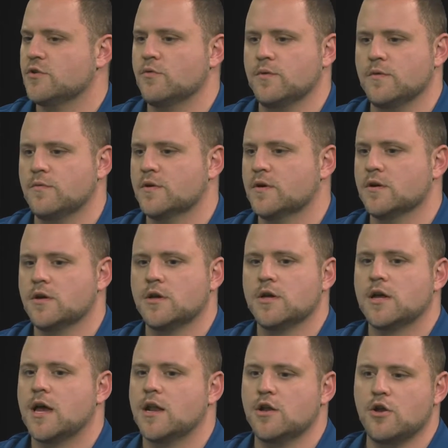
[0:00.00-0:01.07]
So we were
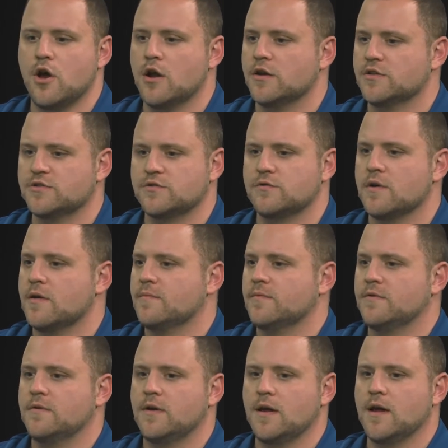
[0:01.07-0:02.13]
kind of
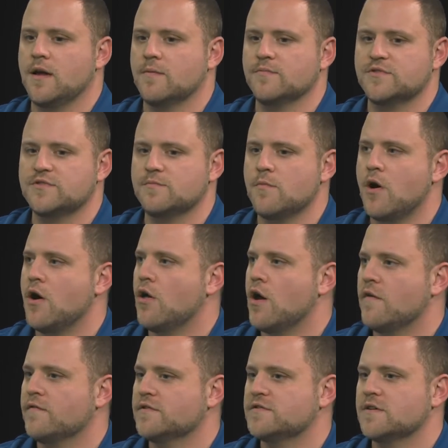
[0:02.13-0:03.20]
nondescript, small
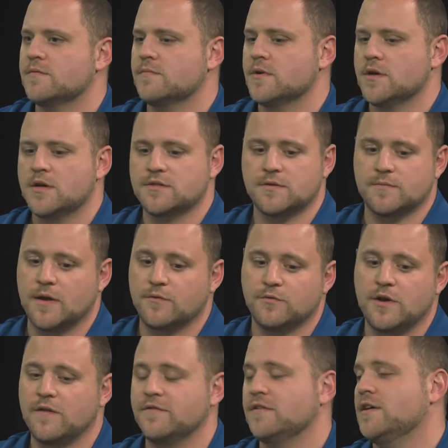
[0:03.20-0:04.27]
office. Sometimes
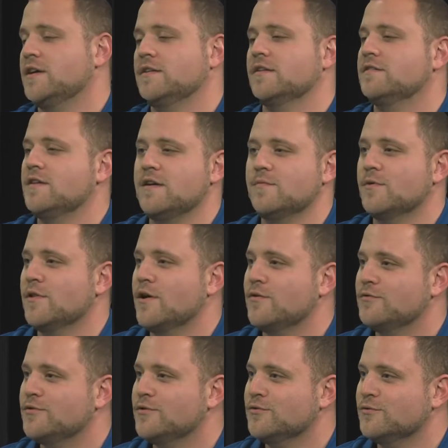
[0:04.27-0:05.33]
we'd have to take the table
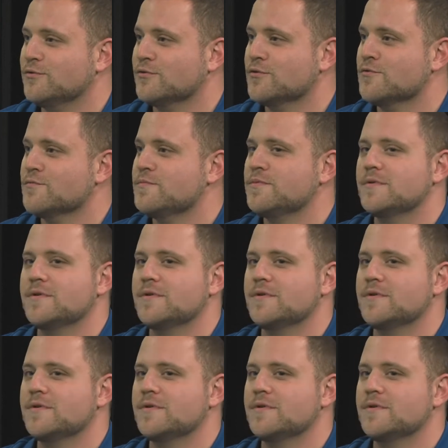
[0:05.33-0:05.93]
out to do group.